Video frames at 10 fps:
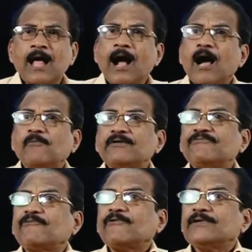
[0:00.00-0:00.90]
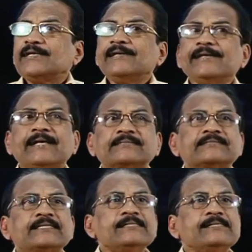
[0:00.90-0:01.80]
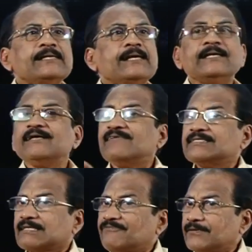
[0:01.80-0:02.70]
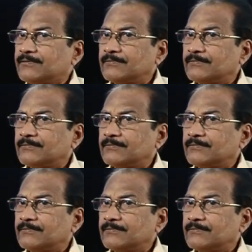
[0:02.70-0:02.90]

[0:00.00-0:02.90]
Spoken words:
our foreign exchange earning will suffer,